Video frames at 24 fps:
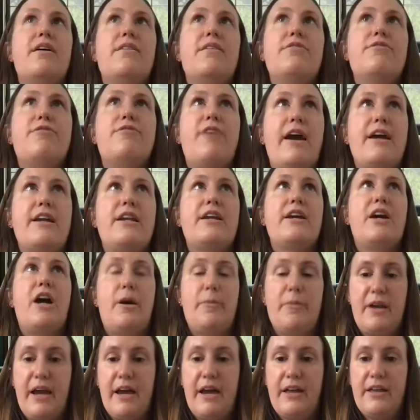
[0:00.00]
finding
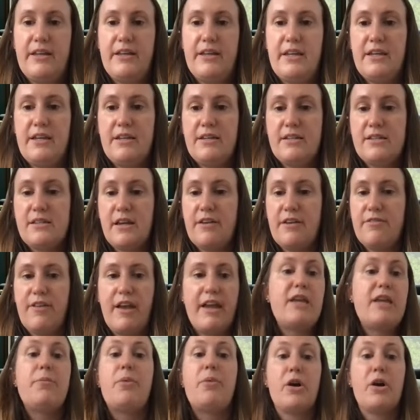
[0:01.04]
commonalities of
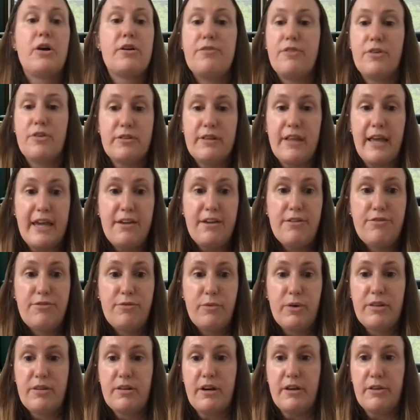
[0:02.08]
any part of your life
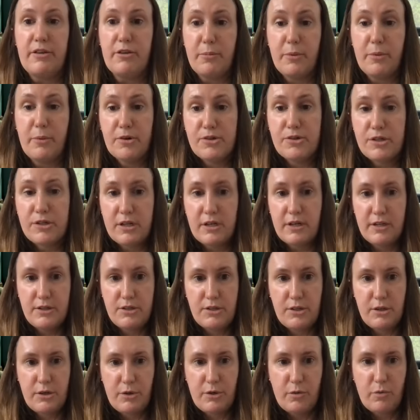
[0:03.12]
with another person. And
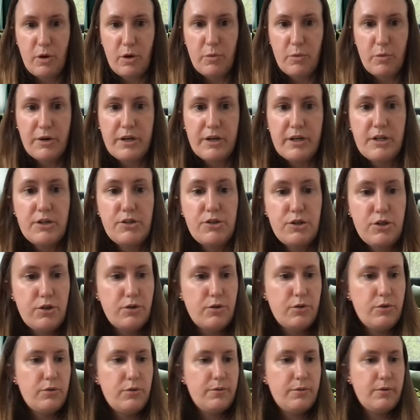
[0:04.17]
so what we're going to
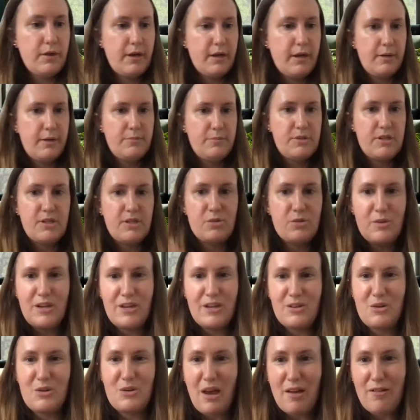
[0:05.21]
do, since
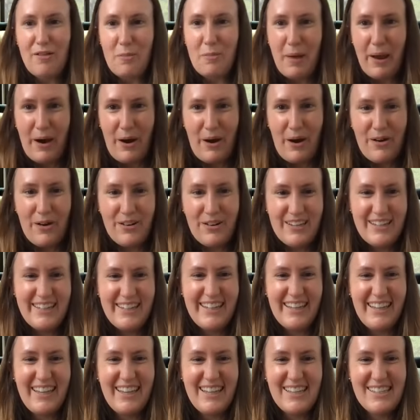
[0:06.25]
we do have a pair,
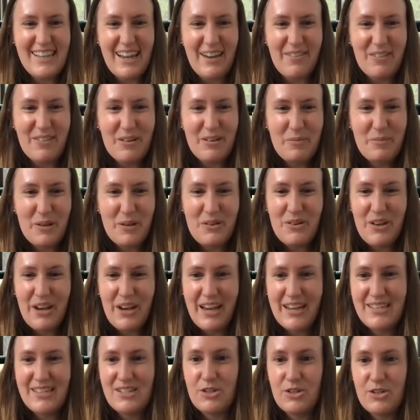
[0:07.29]
is I'm going to put you
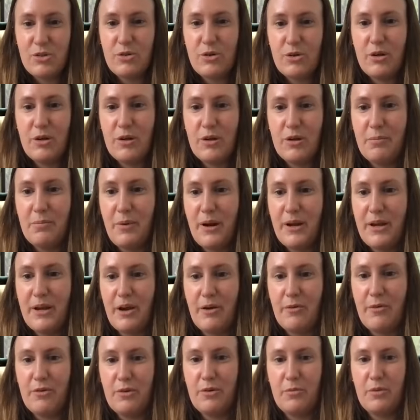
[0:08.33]
guys into a
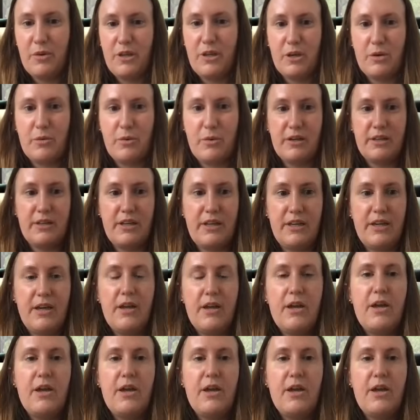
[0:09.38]
breakout room really quickly,